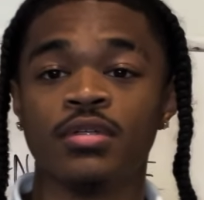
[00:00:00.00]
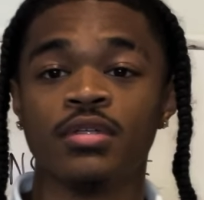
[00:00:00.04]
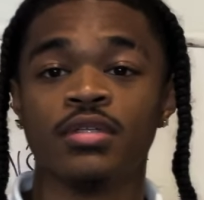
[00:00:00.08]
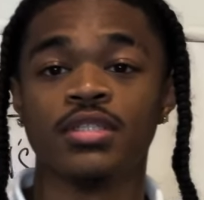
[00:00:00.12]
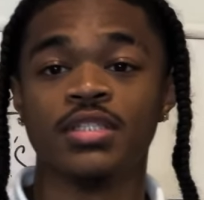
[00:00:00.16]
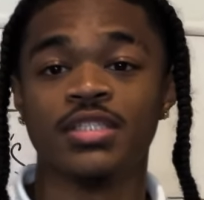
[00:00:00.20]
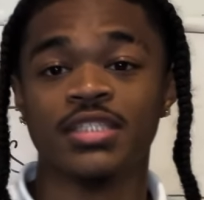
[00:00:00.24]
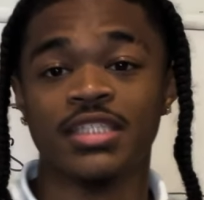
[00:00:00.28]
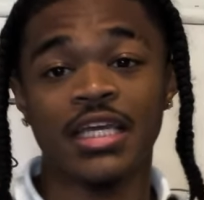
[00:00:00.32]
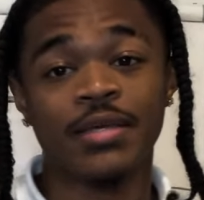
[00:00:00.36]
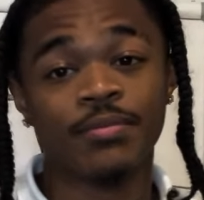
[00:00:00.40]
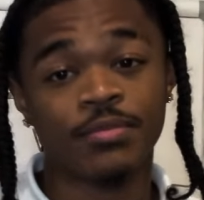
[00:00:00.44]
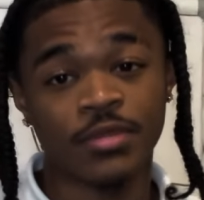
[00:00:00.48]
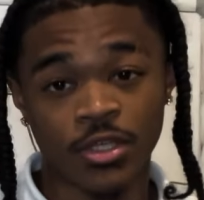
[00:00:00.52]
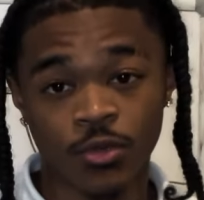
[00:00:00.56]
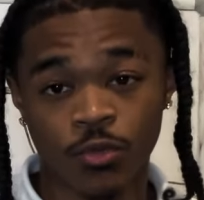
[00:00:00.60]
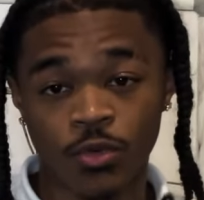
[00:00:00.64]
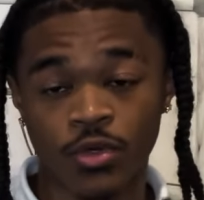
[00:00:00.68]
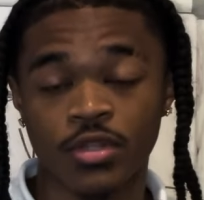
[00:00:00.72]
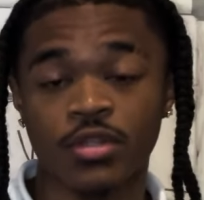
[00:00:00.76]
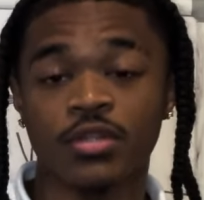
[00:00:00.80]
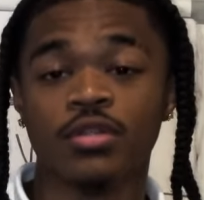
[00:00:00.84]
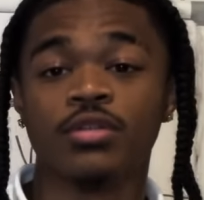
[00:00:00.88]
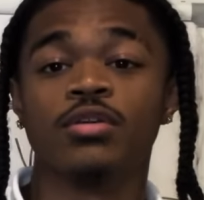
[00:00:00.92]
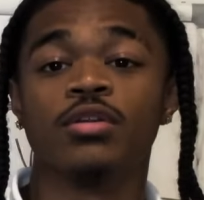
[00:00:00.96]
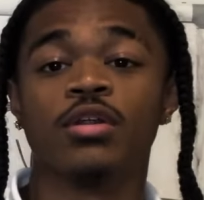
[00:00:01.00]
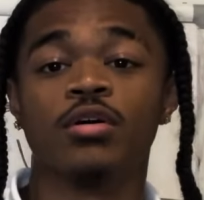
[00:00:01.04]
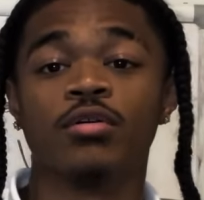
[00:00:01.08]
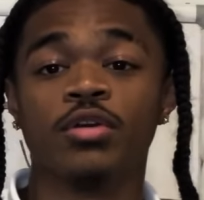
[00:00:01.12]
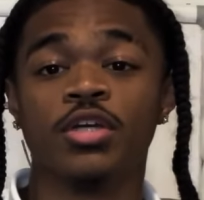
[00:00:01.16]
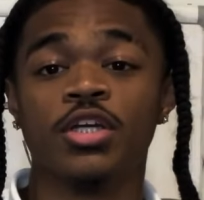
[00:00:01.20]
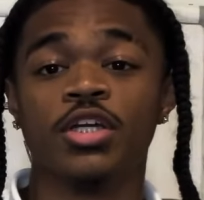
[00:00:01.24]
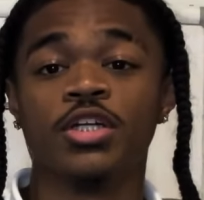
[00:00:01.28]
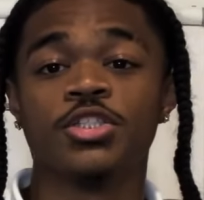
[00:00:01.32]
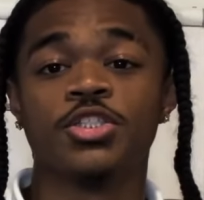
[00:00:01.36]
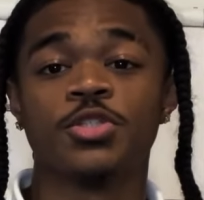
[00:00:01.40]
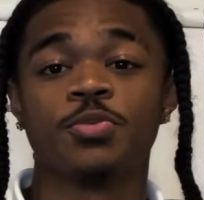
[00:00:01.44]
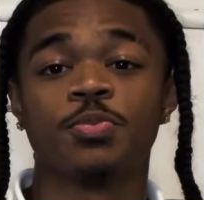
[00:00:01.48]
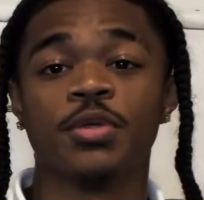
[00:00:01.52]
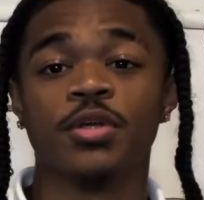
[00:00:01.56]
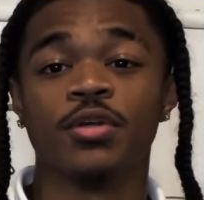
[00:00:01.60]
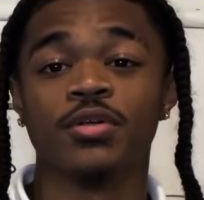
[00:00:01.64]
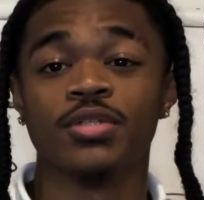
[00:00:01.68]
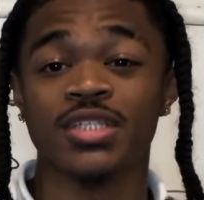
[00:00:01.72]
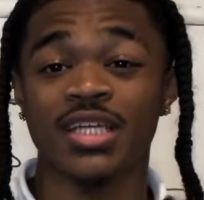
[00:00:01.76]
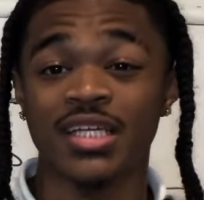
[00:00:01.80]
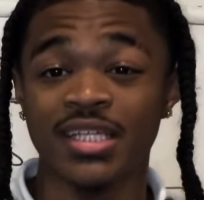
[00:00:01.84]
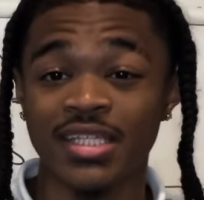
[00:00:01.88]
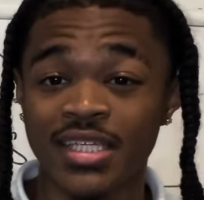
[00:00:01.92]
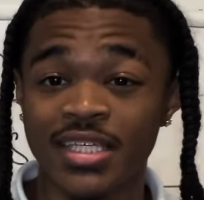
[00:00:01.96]
Same thing with, you know, good
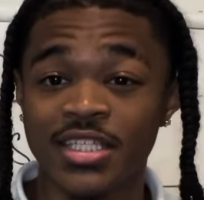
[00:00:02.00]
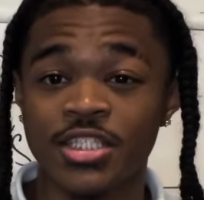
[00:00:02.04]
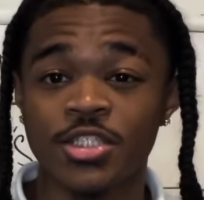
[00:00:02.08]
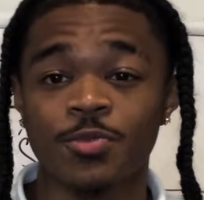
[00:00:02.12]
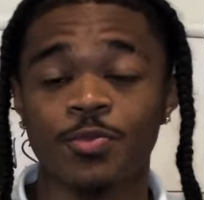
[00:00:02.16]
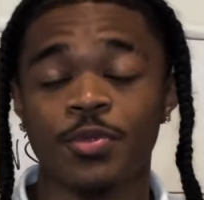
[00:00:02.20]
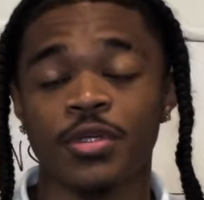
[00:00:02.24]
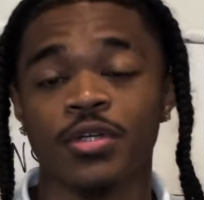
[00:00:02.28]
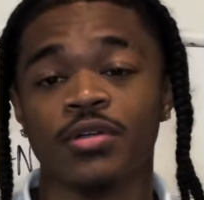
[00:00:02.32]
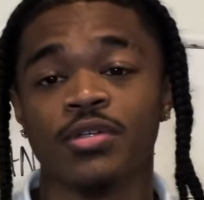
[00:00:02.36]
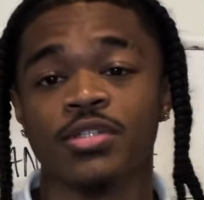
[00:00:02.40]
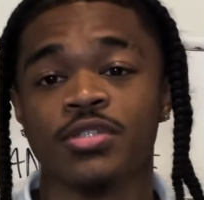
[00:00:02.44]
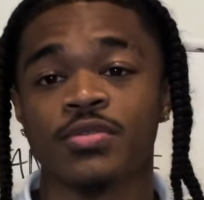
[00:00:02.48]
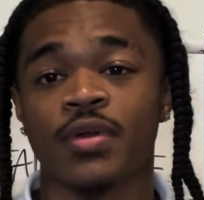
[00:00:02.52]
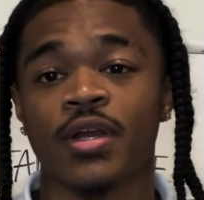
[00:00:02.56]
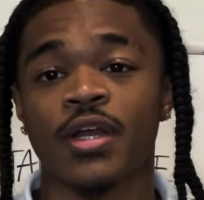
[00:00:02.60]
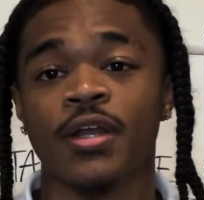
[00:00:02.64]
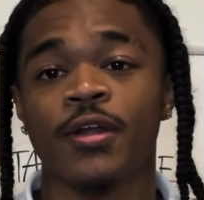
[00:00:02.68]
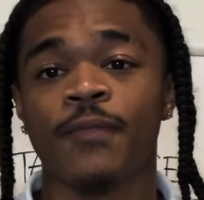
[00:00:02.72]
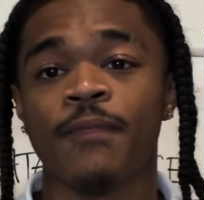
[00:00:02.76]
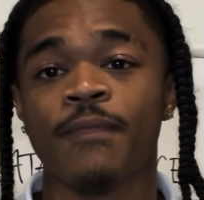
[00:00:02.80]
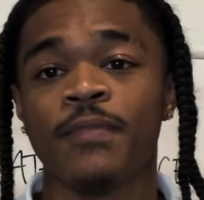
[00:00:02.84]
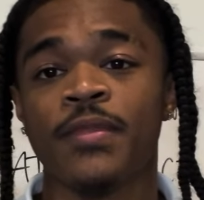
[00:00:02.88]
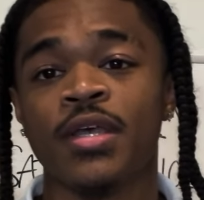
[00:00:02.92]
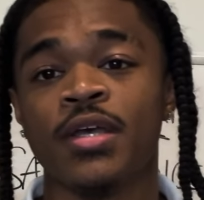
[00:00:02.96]
spirits, clean spirits, right?